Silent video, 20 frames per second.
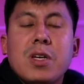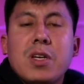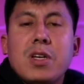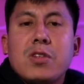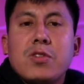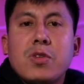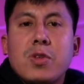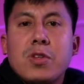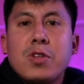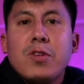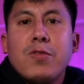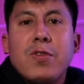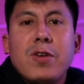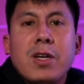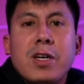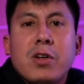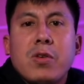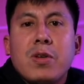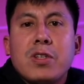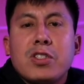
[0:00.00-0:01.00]
So you've
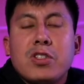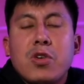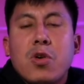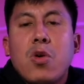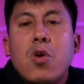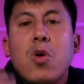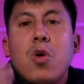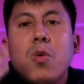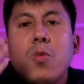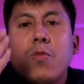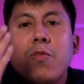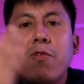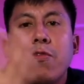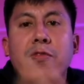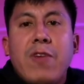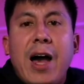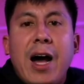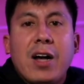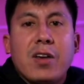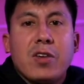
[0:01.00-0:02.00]
increased your home
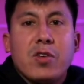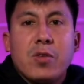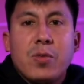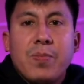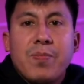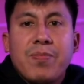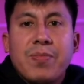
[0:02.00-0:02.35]
value,